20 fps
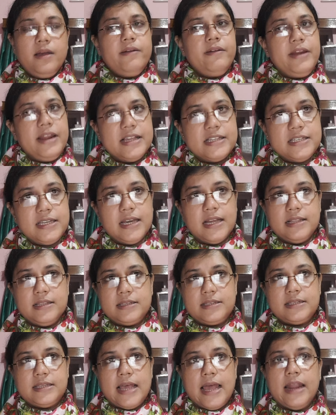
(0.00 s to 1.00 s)

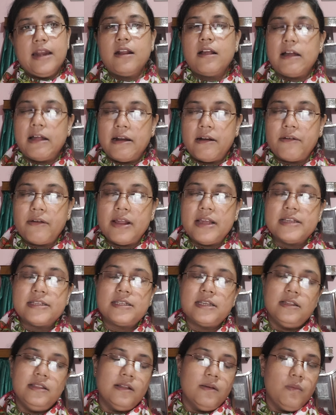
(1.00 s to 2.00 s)
regions, and
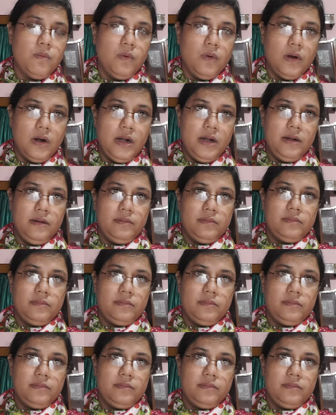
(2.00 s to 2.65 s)
countries in the world,